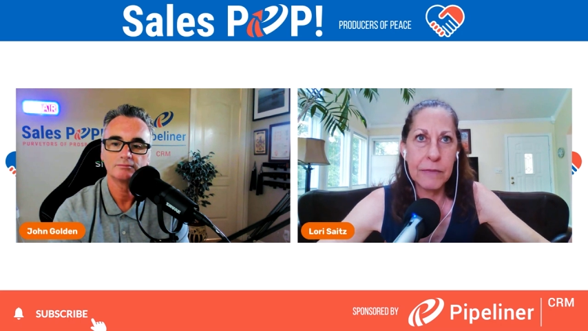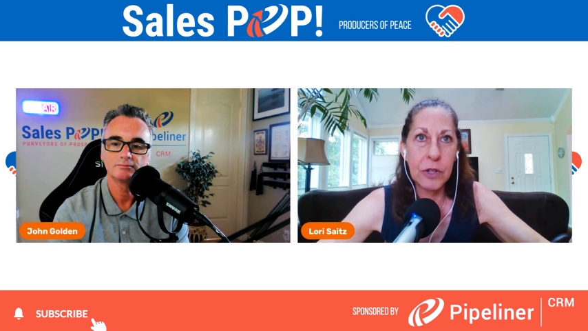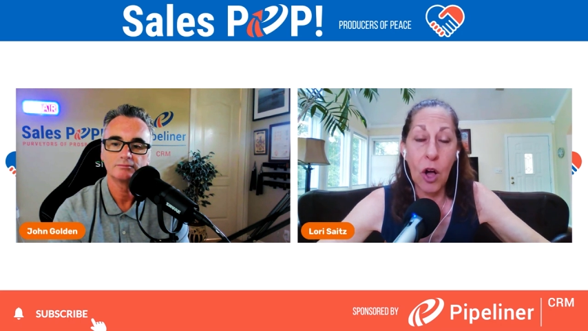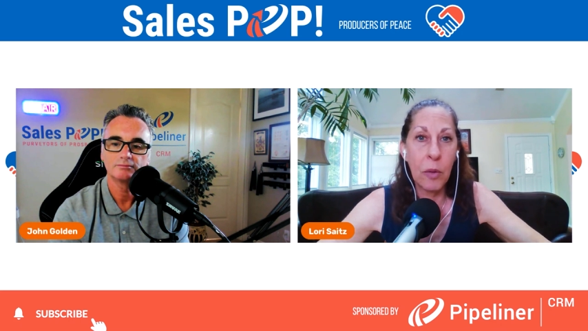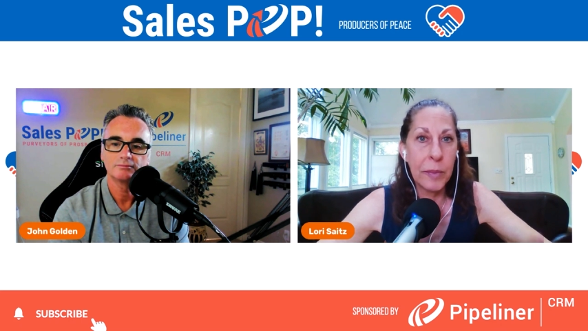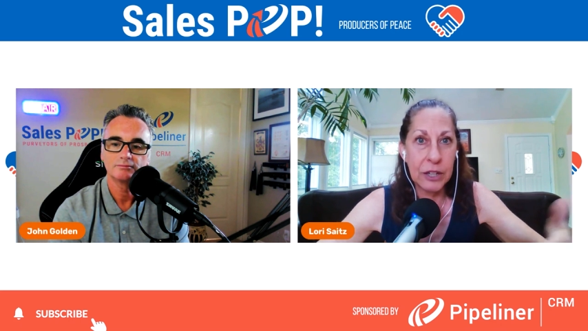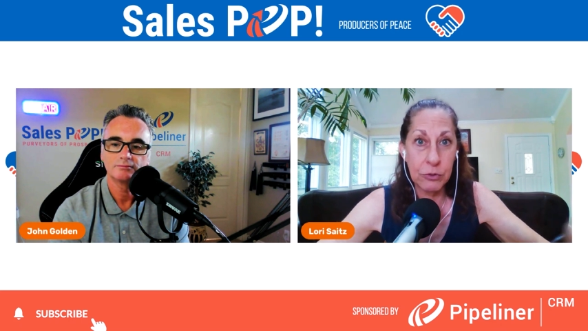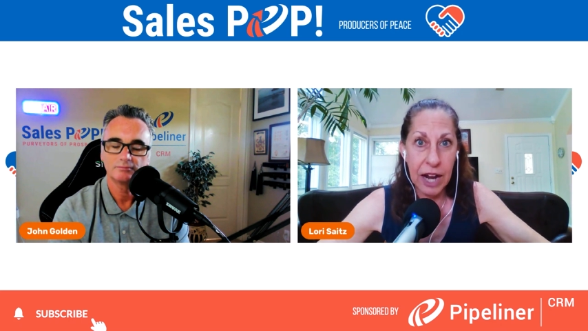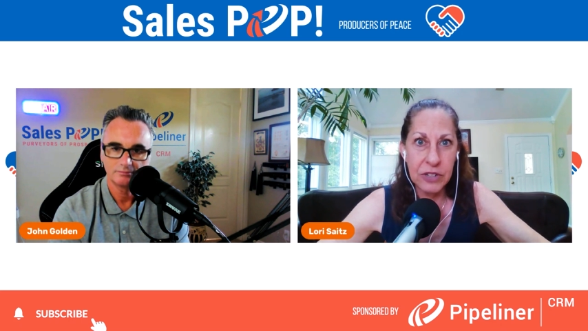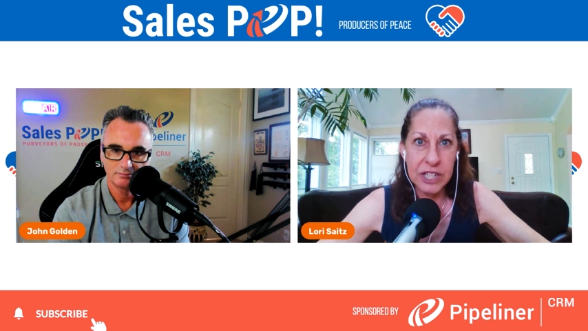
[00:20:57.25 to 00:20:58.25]
Speaker 1: calm and
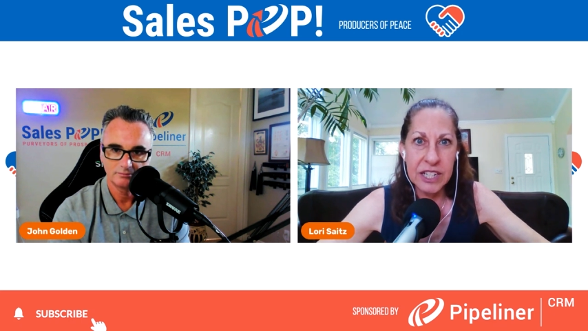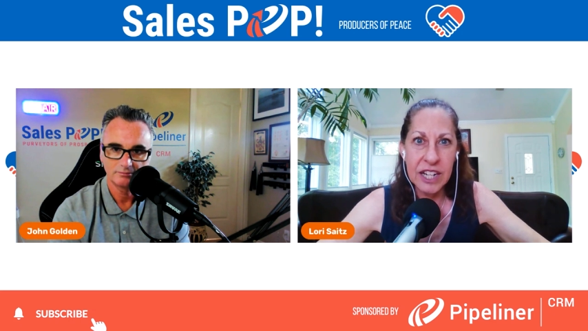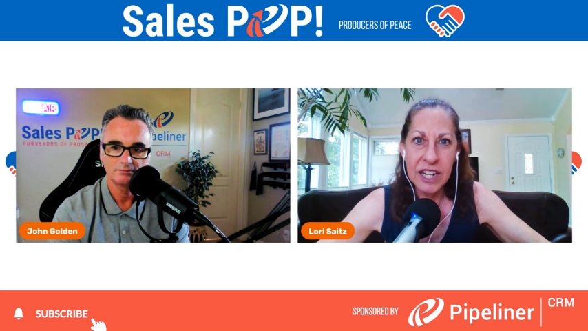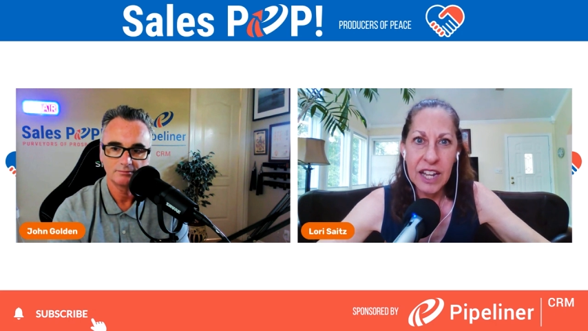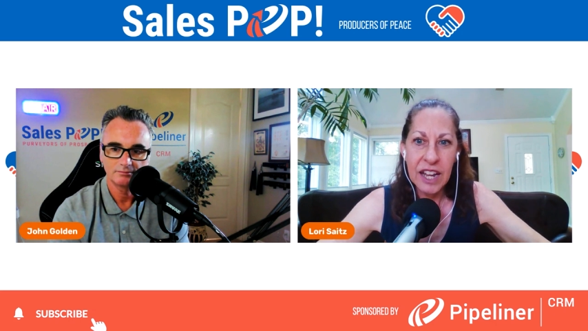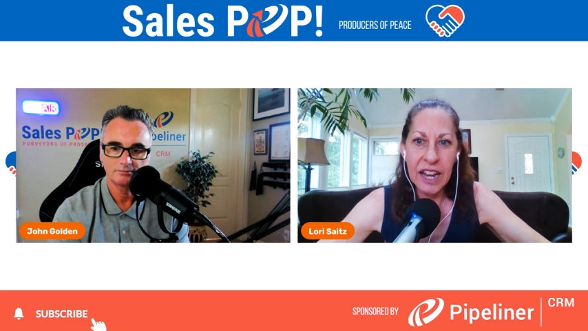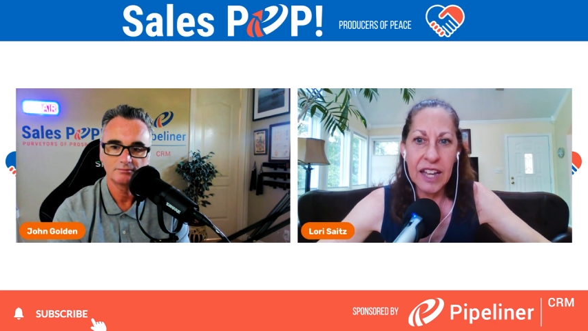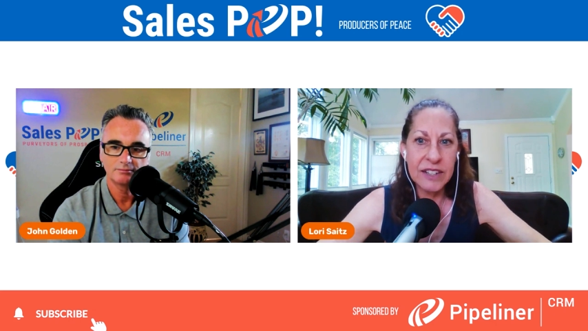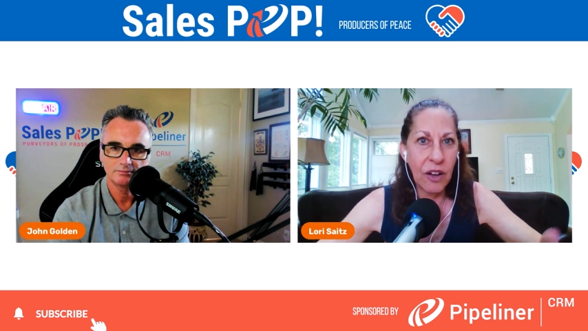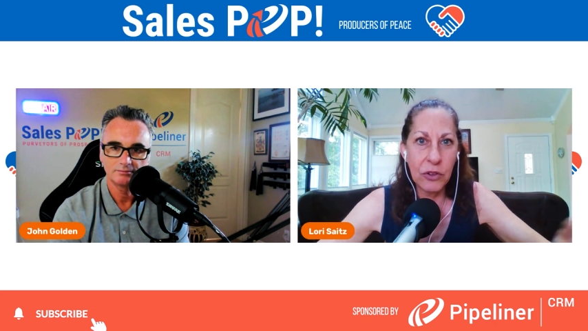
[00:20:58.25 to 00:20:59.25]
grounded,
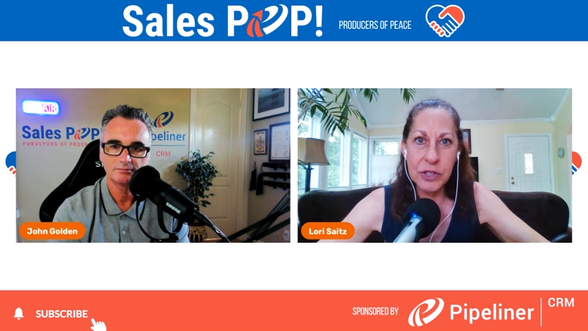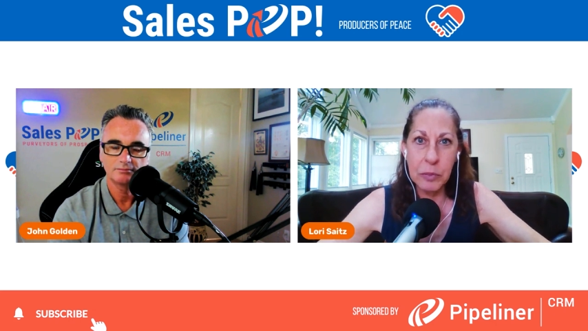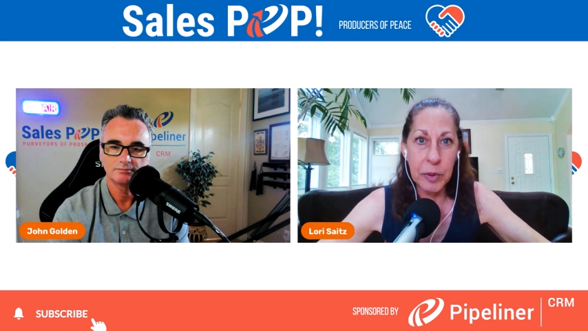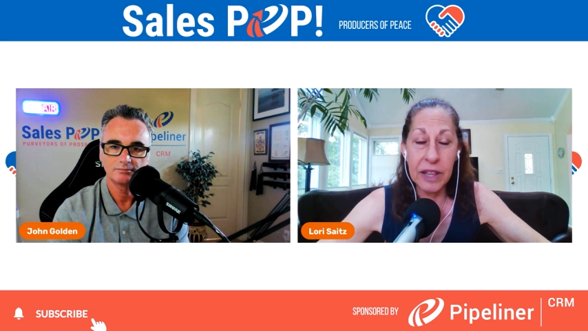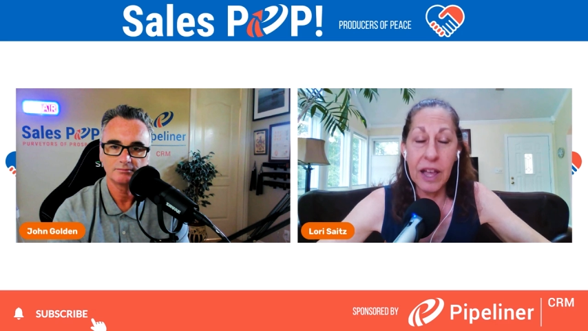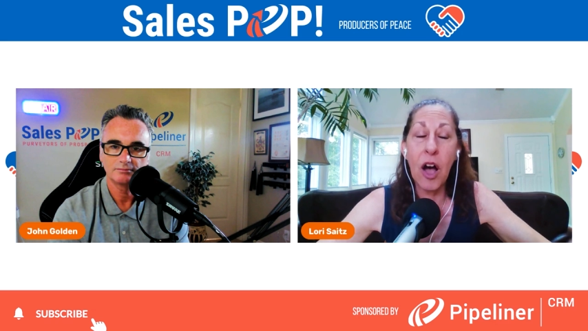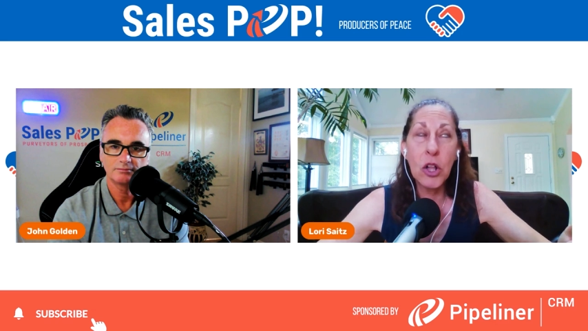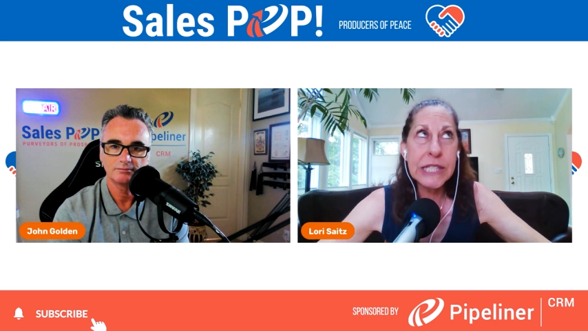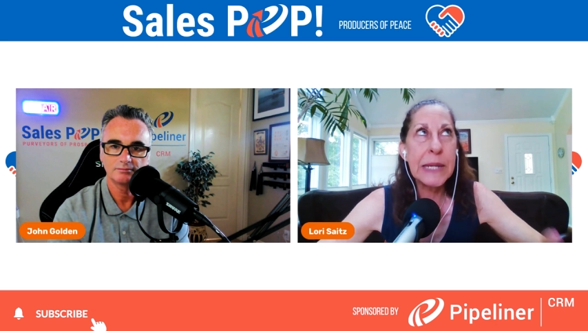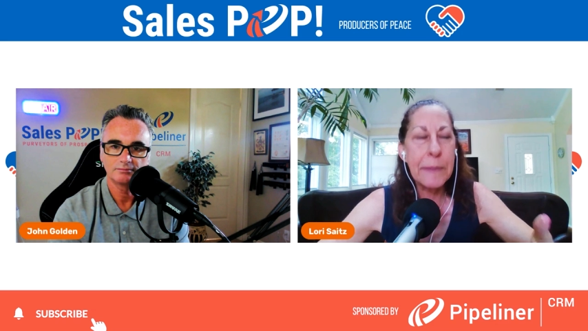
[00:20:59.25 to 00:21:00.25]
and ultimate,
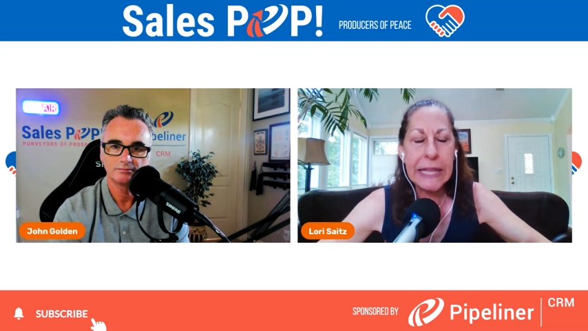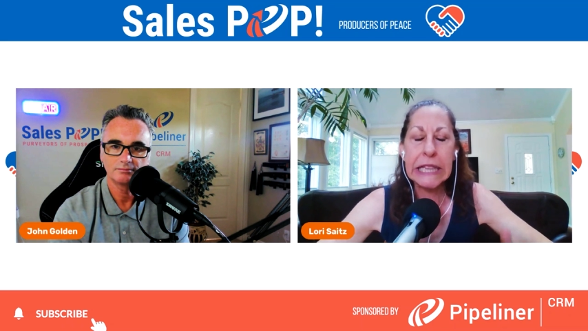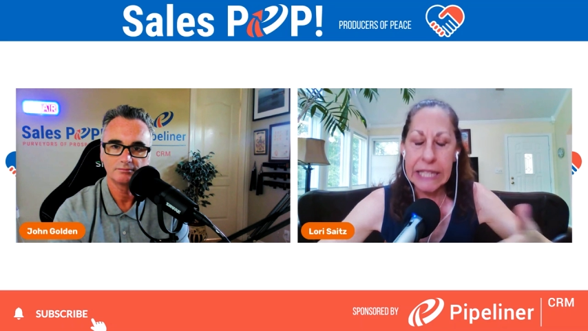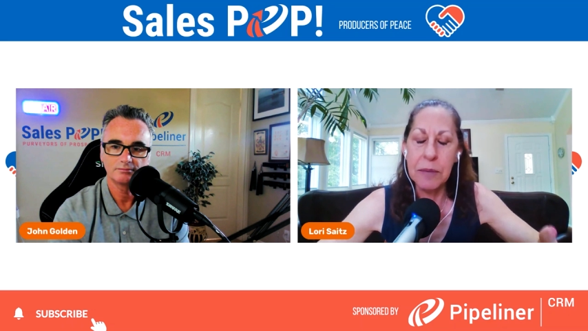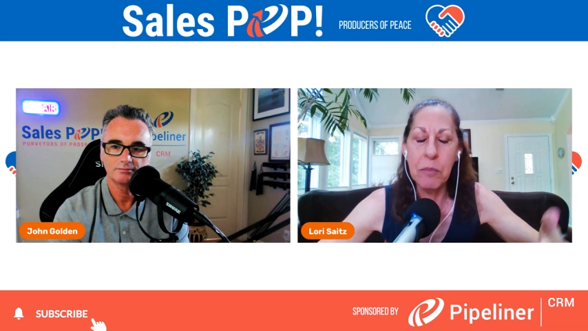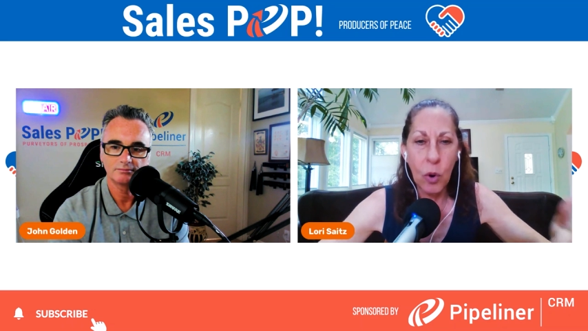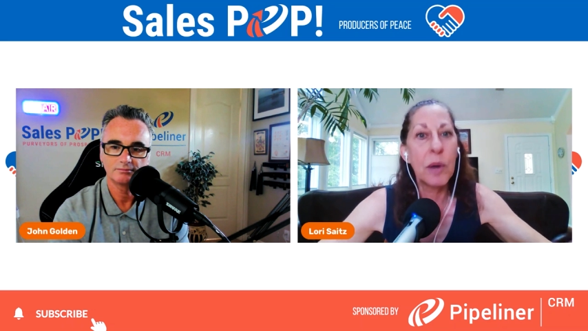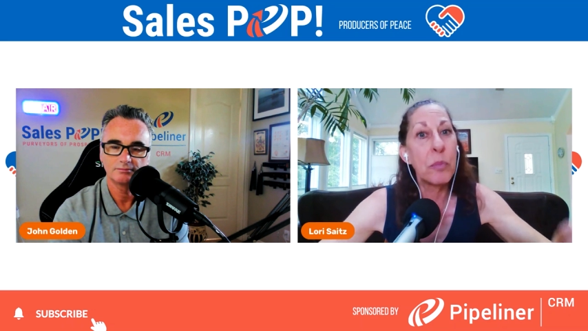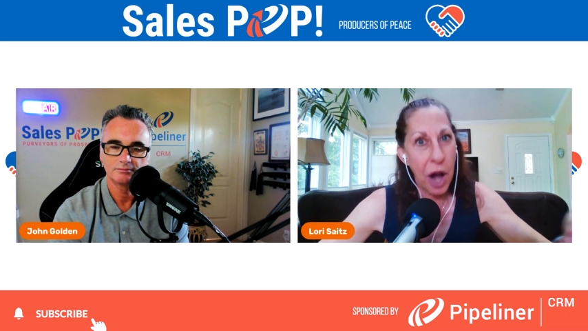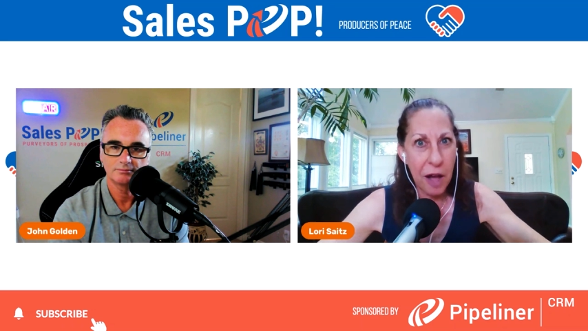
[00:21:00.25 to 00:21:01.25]
ultimately
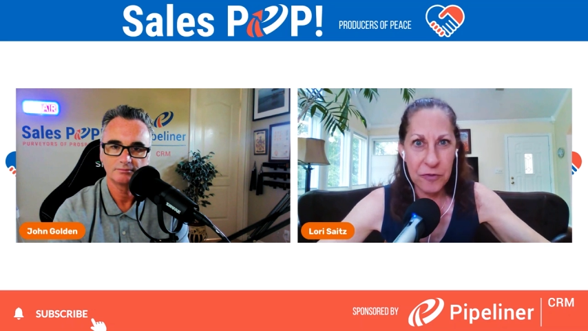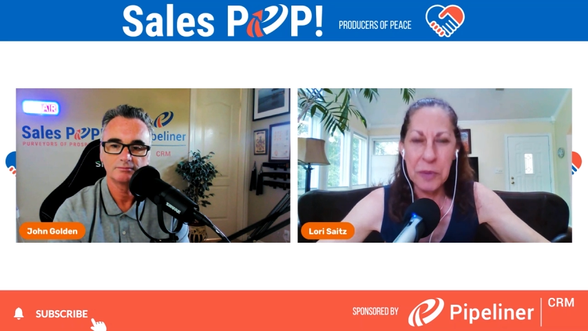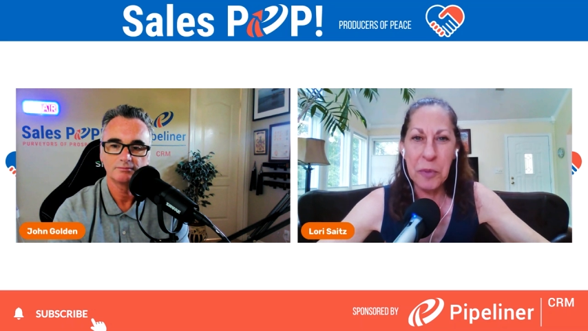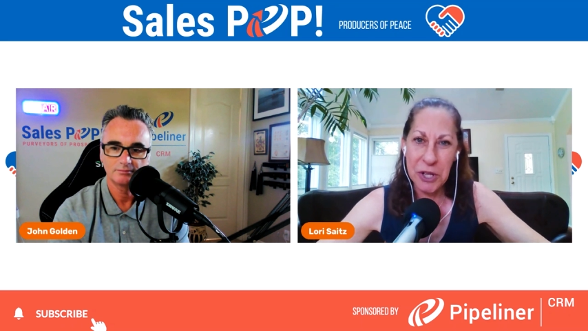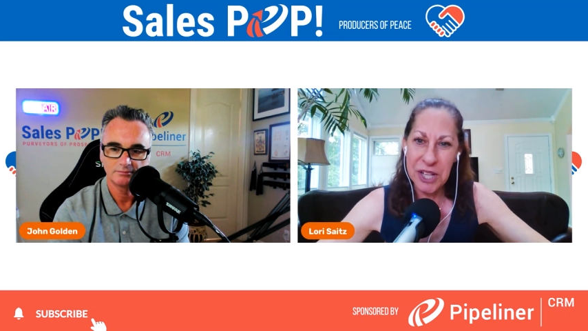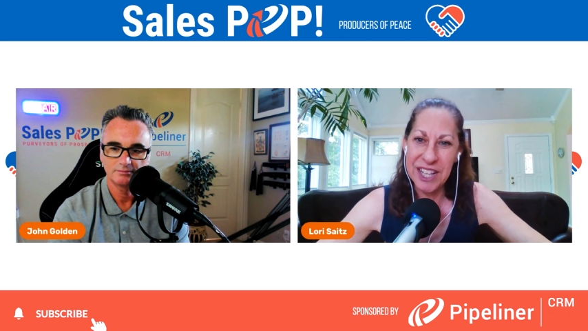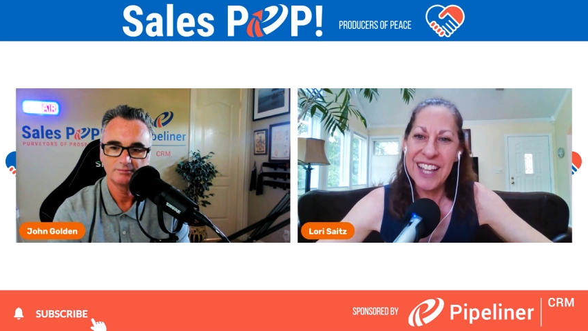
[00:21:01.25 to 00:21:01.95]
more profitable.